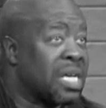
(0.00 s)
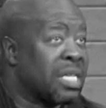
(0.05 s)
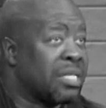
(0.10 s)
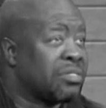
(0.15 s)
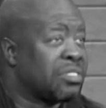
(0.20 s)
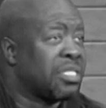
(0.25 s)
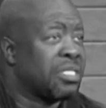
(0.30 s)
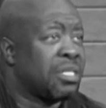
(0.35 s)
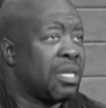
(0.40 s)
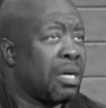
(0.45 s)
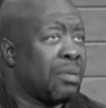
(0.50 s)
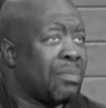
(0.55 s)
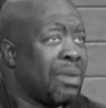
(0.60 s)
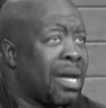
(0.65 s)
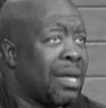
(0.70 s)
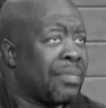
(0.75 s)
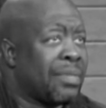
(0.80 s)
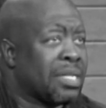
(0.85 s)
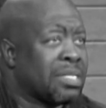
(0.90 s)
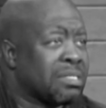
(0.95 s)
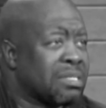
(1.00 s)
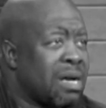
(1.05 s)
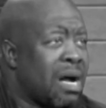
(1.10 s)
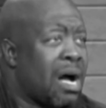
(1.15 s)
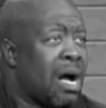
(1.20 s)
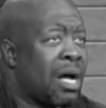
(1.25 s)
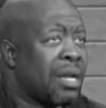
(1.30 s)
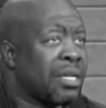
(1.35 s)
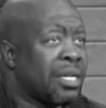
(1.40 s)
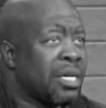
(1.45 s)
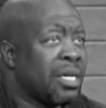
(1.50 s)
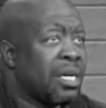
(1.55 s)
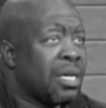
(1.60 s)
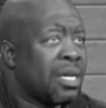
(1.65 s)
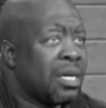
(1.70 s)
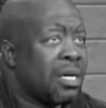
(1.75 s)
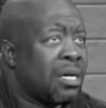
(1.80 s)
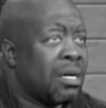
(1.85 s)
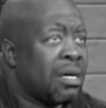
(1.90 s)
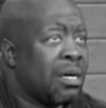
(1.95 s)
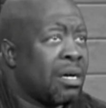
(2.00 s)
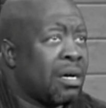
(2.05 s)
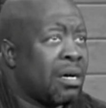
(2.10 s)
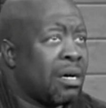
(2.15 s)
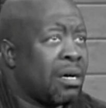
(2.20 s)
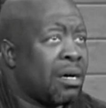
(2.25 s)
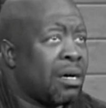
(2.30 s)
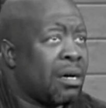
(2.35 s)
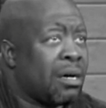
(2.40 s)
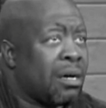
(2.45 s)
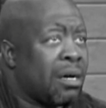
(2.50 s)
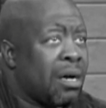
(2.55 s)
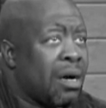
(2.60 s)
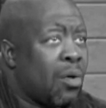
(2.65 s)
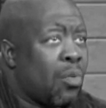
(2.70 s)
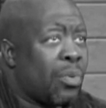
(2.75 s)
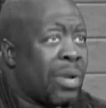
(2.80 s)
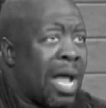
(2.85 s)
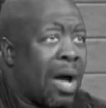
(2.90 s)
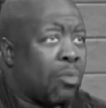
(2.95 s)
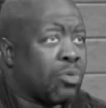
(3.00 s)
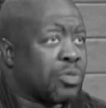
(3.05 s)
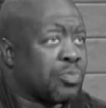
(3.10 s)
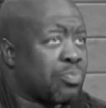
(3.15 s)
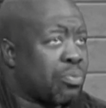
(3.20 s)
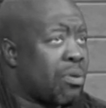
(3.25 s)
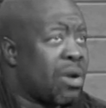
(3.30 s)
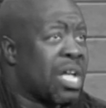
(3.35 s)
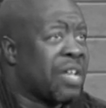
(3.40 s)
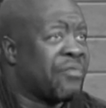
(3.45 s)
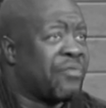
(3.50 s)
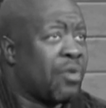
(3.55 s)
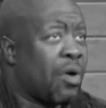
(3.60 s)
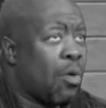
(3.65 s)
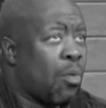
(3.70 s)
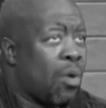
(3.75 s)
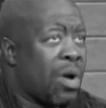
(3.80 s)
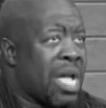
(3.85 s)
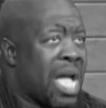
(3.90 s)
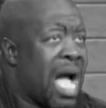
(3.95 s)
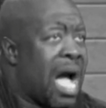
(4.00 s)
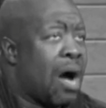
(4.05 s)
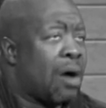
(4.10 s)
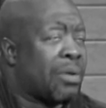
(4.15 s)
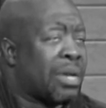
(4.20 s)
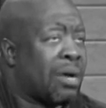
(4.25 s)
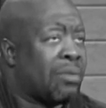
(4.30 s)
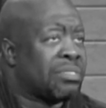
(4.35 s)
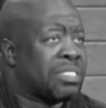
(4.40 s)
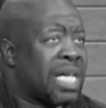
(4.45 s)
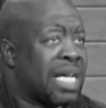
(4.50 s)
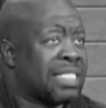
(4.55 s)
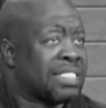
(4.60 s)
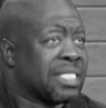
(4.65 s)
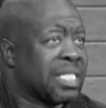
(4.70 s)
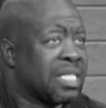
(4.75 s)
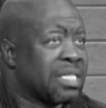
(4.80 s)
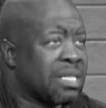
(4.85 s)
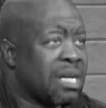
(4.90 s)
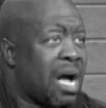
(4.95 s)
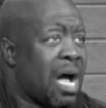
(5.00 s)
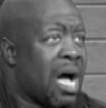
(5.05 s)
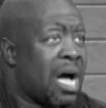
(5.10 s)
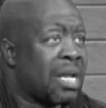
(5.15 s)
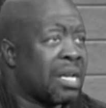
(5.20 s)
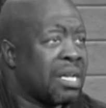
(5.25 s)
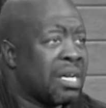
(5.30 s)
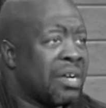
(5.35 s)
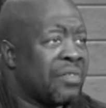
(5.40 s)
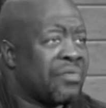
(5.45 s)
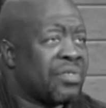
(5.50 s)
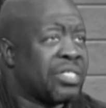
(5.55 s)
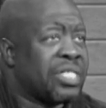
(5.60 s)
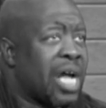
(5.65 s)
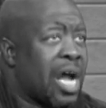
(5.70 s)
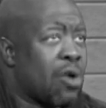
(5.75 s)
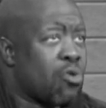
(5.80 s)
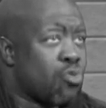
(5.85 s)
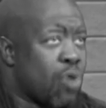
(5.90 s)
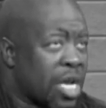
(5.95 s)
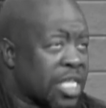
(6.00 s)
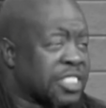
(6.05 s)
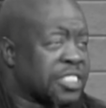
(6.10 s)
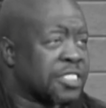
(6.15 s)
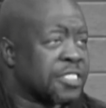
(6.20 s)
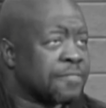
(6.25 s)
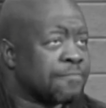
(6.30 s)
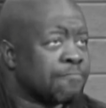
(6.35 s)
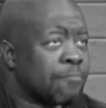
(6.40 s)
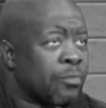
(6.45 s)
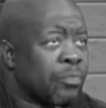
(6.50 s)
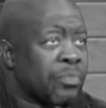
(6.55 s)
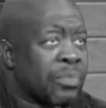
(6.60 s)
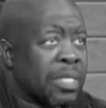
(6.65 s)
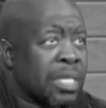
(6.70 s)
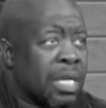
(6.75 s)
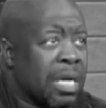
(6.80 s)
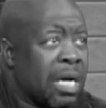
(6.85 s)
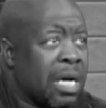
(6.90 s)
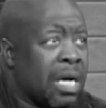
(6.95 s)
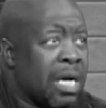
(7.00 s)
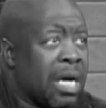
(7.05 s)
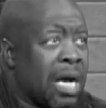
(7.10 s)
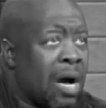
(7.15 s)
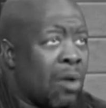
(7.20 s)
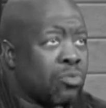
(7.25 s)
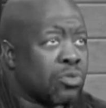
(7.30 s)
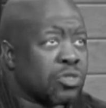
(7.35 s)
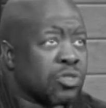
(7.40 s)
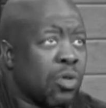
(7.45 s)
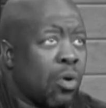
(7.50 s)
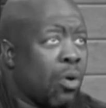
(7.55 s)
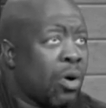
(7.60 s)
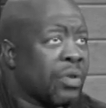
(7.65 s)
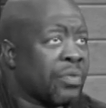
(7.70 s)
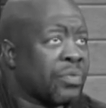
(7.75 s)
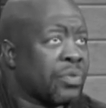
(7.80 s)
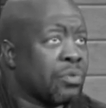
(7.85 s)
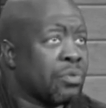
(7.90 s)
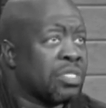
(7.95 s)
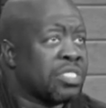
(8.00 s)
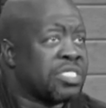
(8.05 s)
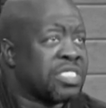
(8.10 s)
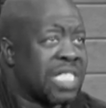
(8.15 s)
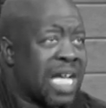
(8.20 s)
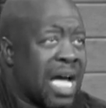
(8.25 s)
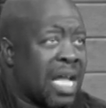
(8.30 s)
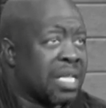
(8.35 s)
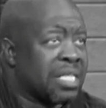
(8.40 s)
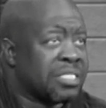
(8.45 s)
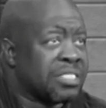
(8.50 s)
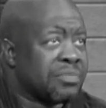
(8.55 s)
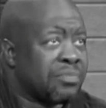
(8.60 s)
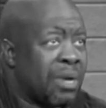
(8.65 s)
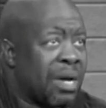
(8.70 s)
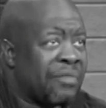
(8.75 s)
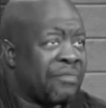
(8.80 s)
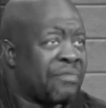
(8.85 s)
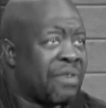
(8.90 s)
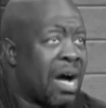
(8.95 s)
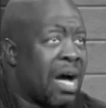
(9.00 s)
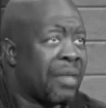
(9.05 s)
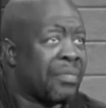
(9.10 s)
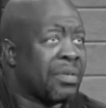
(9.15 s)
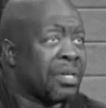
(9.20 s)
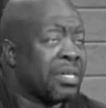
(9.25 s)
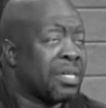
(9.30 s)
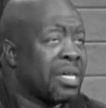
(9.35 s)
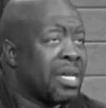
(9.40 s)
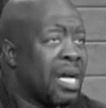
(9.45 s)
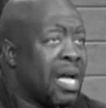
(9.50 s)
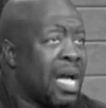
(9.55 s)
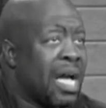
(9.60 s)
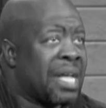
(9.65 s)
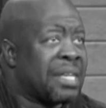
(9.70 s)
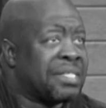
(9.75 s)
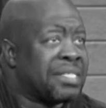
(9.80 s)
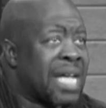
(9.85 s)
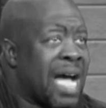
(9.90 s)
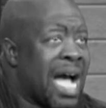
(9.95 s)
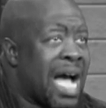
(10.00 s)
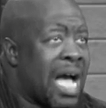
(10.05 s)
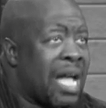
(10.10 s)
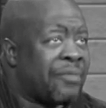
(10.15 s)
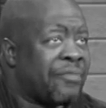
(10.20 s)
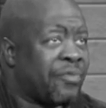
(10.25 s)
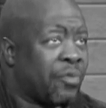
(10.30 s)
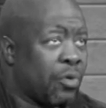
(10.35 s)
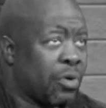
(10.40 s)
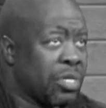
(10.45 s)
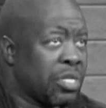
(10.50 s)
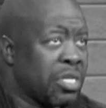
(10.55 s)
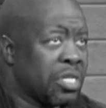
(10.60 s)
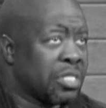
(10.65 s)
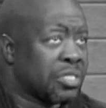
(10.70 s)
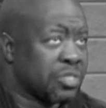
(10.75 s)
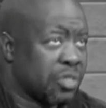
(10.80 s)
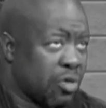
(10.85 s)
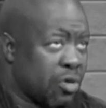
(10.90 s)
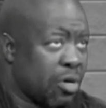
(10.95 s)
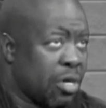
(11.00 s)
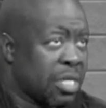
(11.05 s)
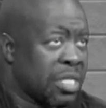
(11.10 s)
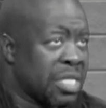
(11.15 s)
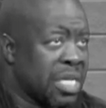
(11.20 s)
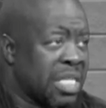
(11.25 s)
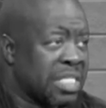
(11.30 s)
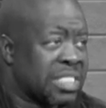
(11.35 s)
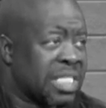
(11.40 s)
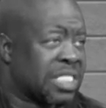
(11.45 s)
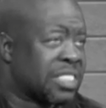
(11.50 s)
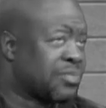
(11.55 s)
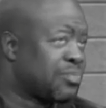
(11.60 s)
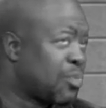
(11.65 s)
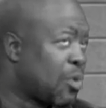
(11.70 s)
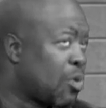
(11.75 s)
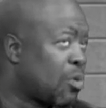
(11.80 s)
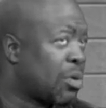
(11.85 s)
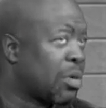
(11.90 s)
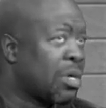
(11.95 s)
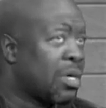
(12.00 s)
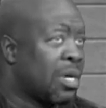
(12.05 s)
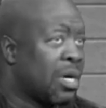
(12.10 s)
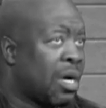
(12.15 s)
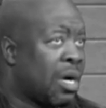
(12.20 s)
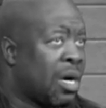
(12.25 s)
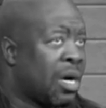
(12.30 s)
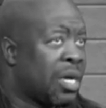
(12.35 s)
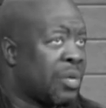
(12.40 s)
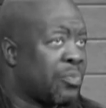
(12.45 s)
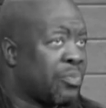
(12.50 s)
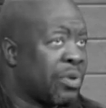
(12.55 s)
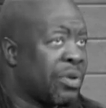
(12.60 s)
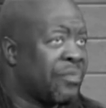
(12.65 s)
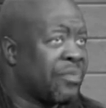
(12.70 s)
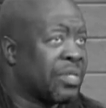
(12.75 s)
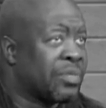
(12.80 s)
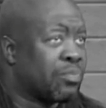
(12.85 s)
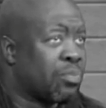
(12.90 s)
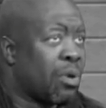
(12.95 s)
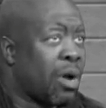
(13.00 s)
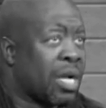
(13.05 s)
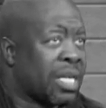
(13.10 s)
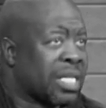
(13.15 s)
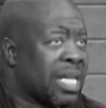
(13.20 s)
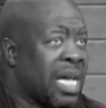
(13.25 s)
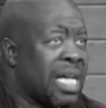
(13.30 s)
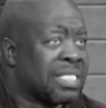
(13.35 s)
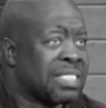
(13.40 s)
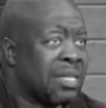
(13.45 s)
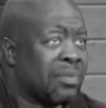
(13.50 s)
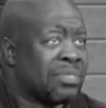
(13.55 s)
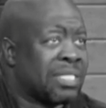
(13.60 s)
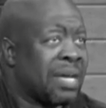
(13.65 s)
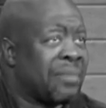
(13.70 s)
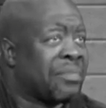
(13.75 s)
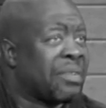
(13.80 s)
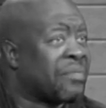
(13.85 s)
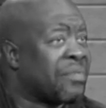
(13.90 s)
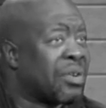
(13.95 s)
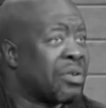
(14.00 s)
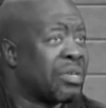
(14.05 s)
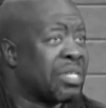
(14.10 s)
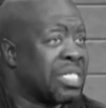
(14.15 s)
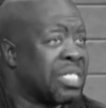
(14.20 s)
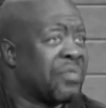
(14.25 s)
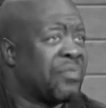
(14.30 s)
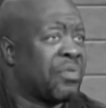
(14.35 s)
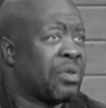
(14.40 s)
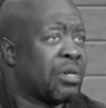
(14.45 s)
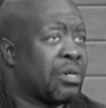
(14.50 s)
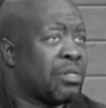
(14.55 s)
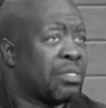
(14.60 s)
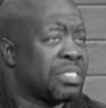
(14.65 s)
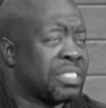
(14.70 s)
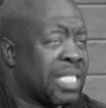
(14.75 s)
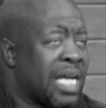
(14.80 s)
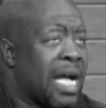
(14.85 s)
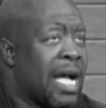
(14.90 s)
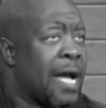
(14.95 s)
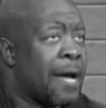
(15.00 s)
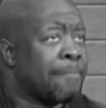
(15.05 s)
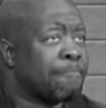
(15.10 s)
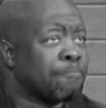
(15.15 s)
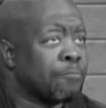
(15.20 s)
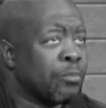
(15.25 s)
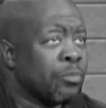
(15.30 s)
in. He's the young man that God uh, when I was praying for a way out. I was asking God for direction. Uh, I was going through a challenge. My father had died four years earlier, as I spoke uh, in previous broadcasts. I was having a very difficult time,